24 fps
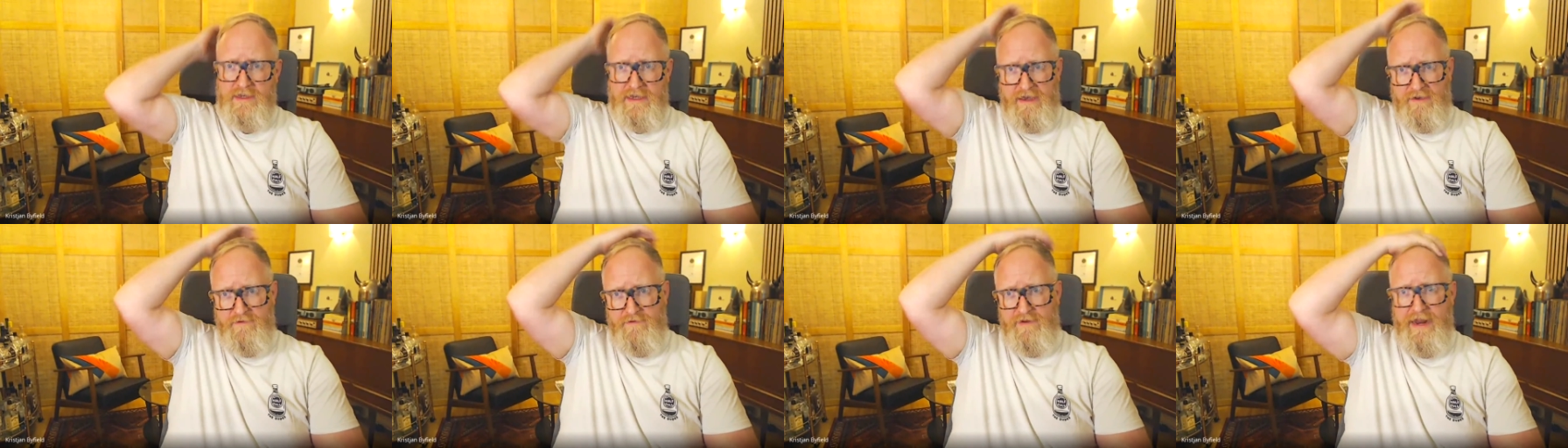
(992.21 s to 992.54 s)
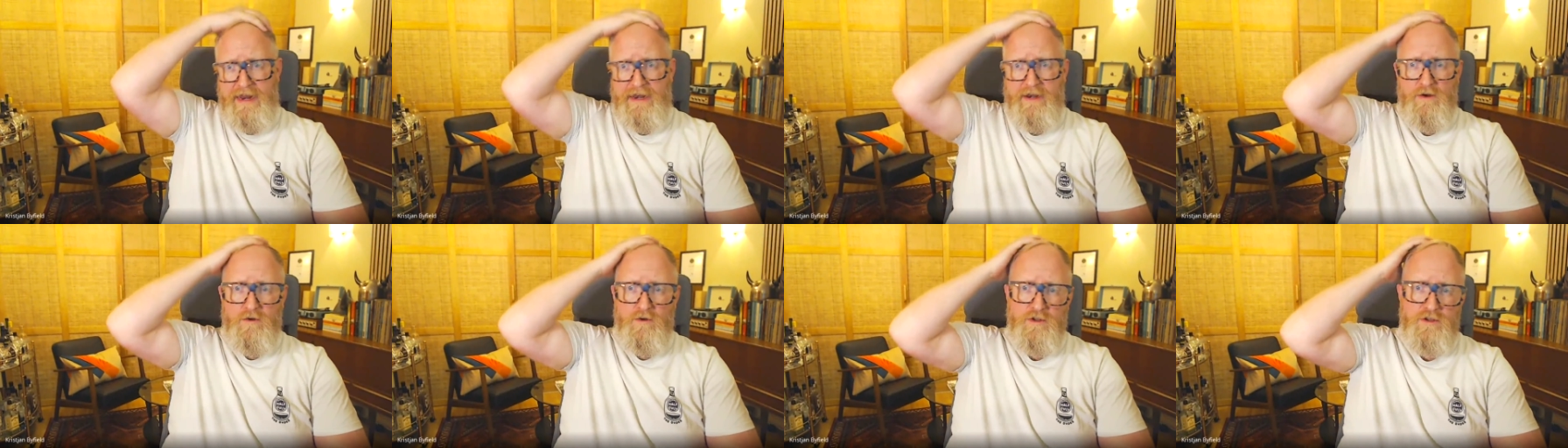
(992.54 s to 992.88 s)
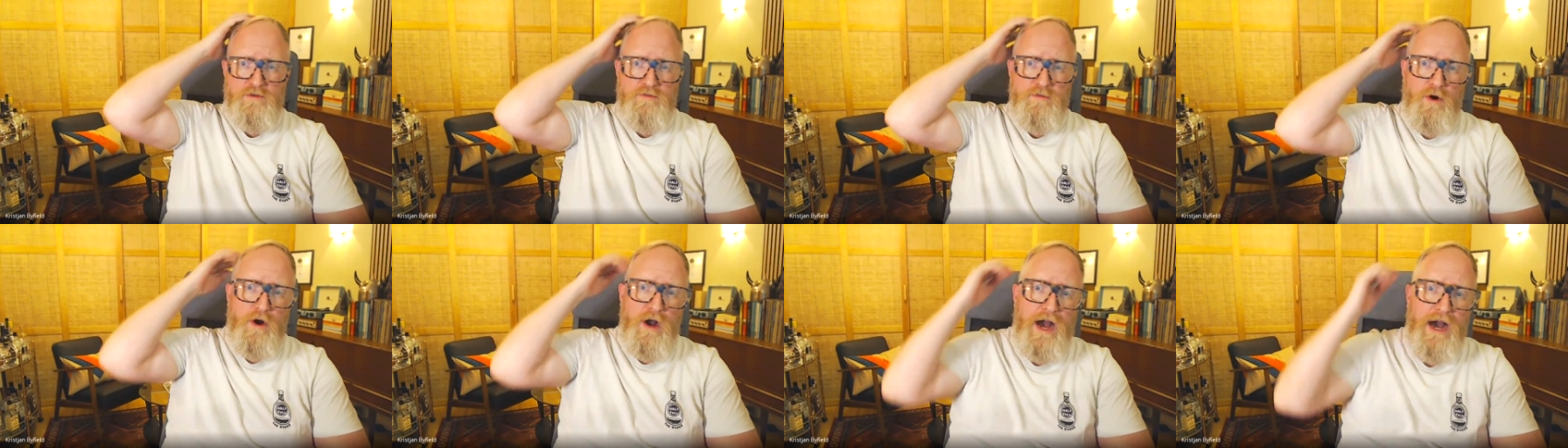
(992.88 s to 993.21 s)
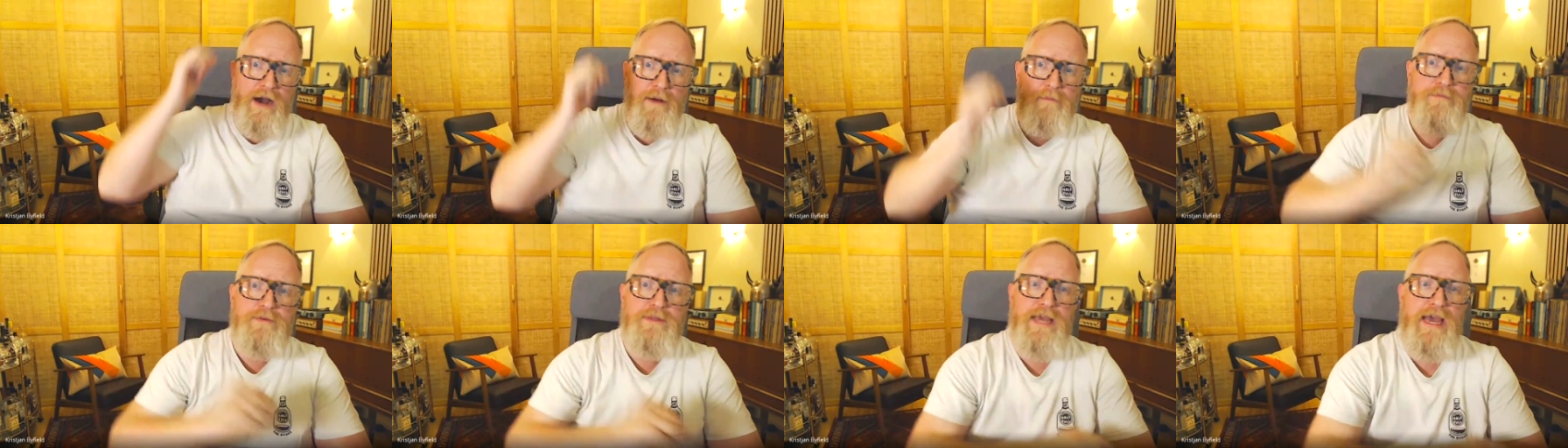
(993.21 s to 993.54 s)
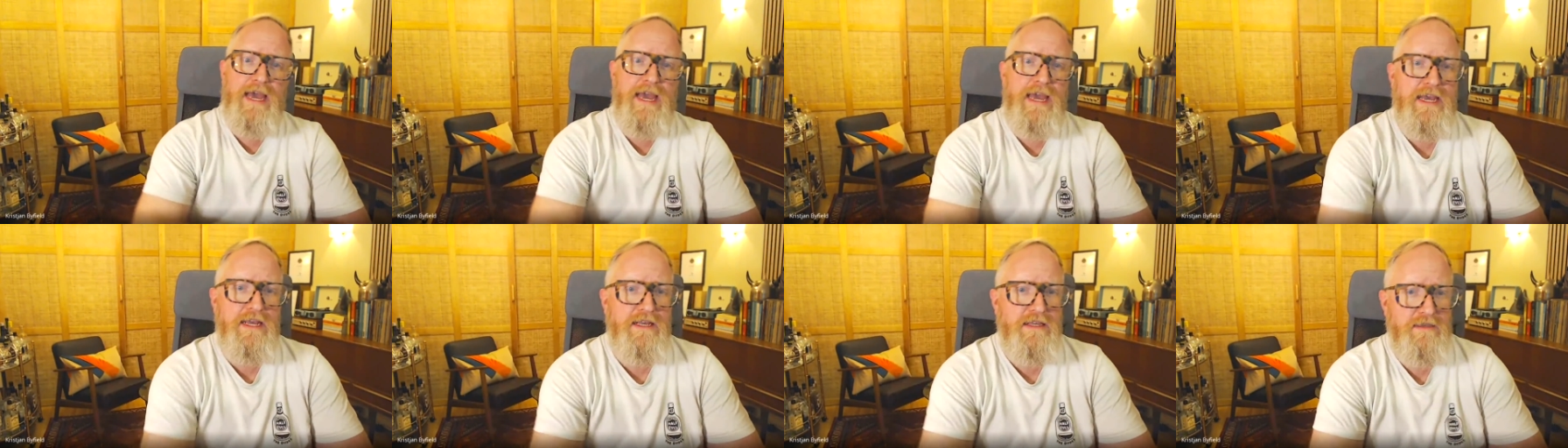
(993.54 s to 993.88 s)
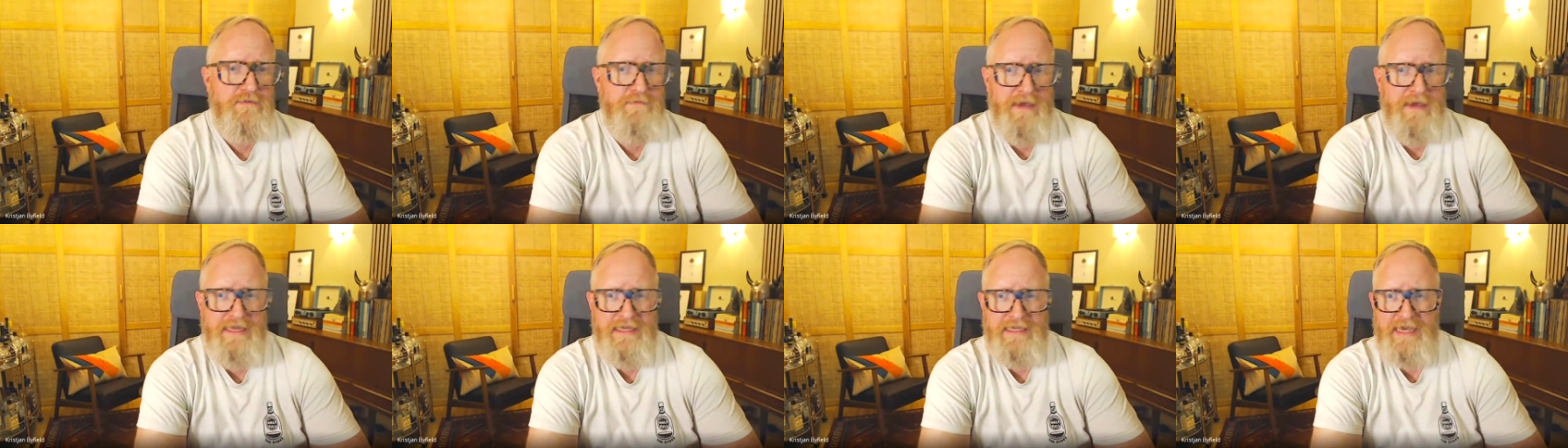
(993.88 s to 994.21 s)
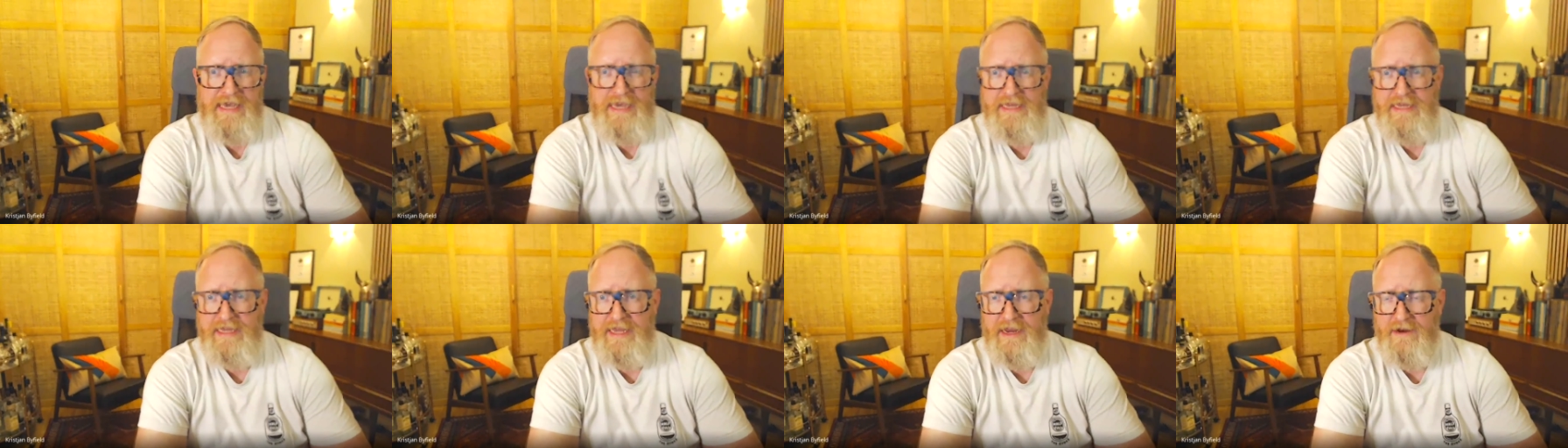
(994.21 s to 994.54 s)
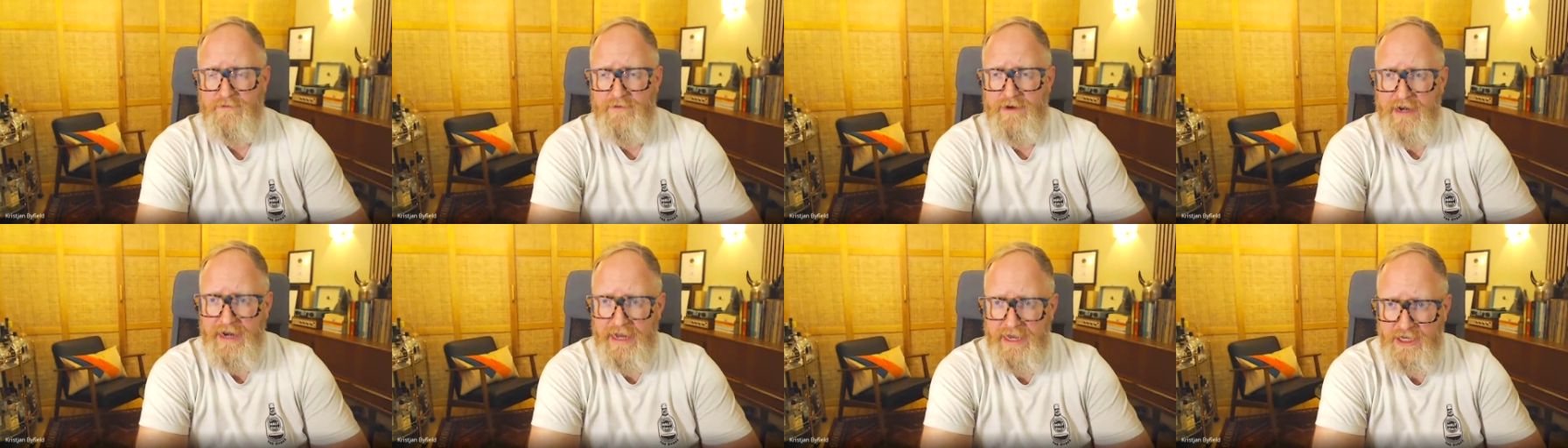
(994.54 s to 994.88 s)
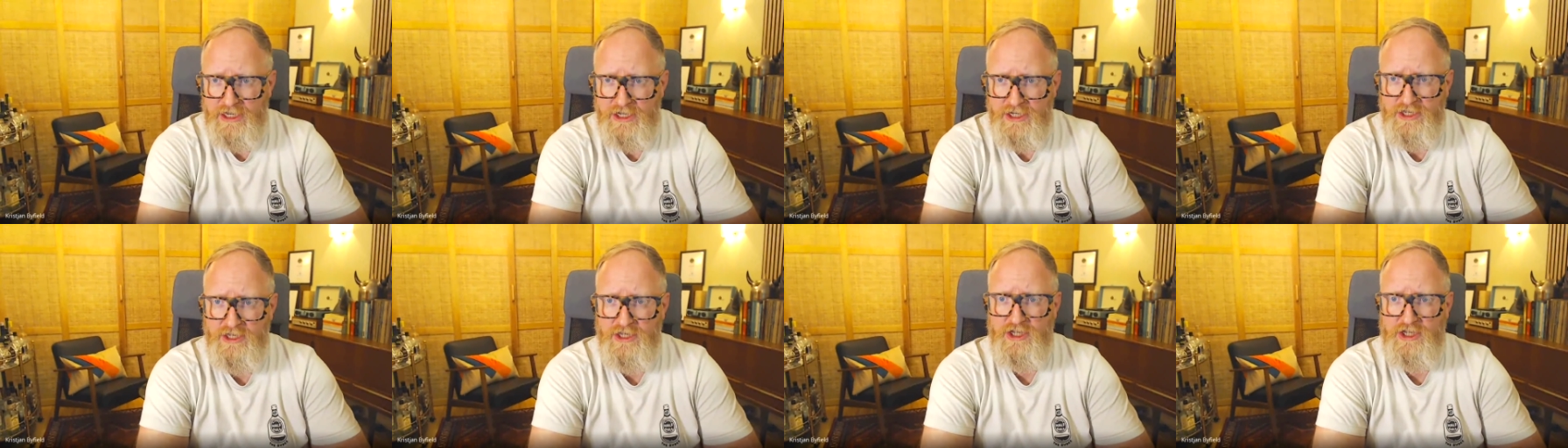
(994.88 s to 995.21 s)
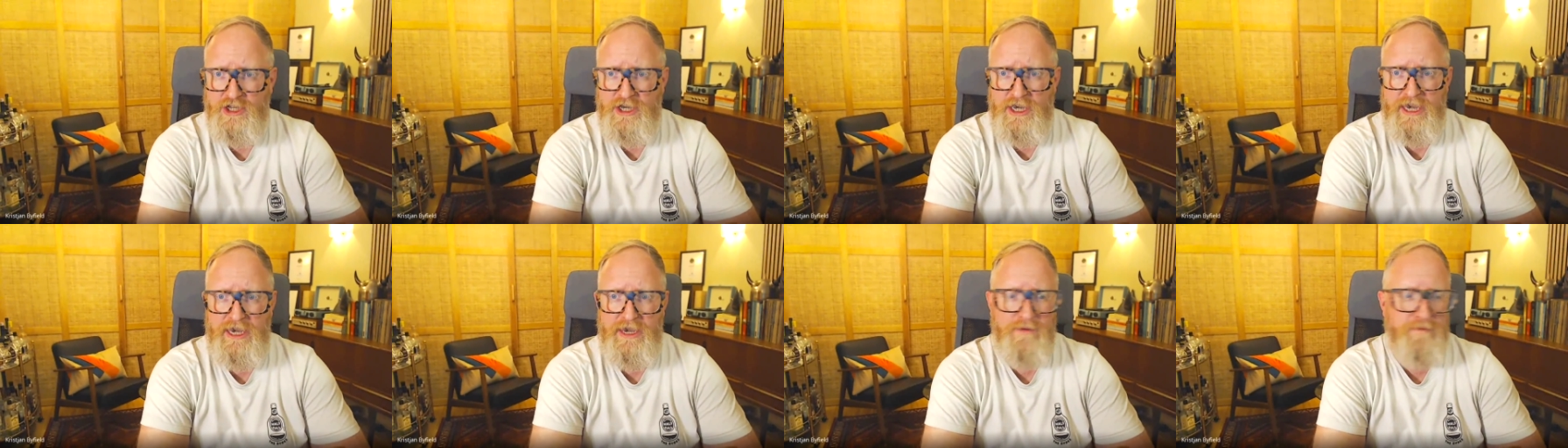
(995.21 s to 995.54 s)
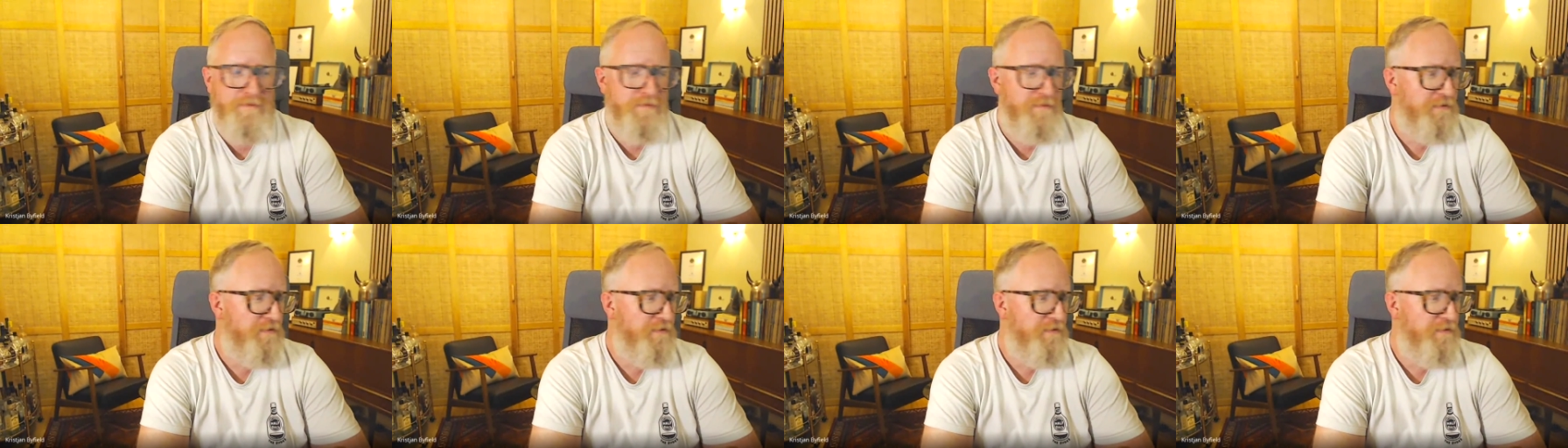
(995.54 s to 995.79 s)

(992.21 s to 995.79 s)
give landlords more updates, maintain that relationship.